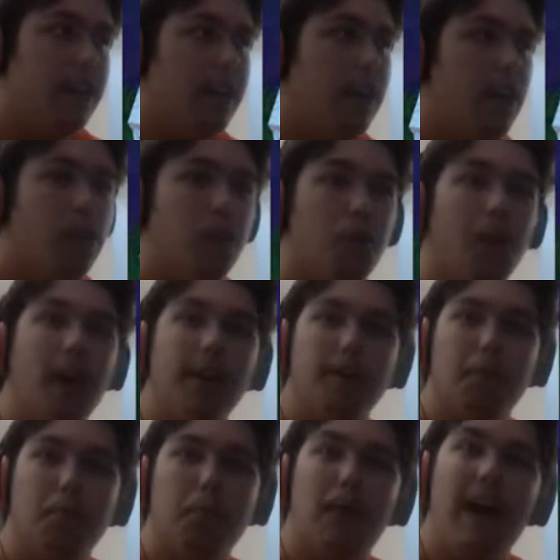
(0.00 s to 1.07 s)

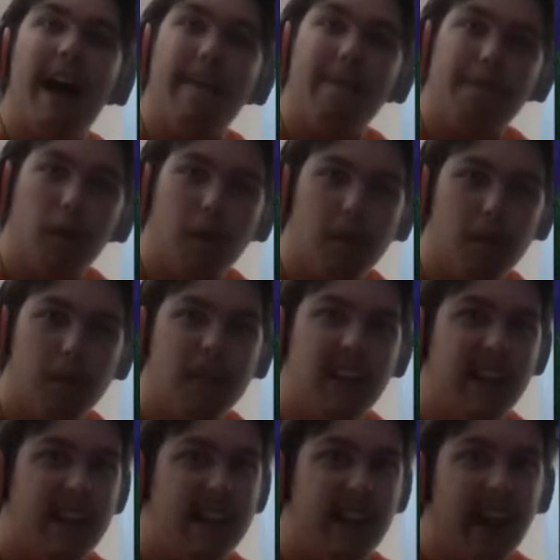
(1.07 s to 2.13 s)
Cross-platform
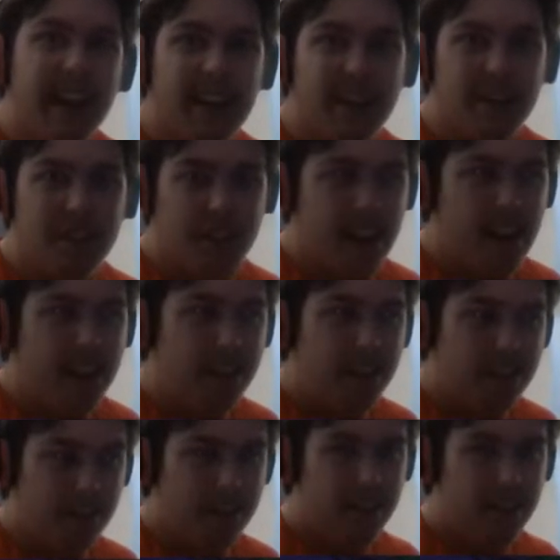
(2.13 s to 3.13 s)
did not exist.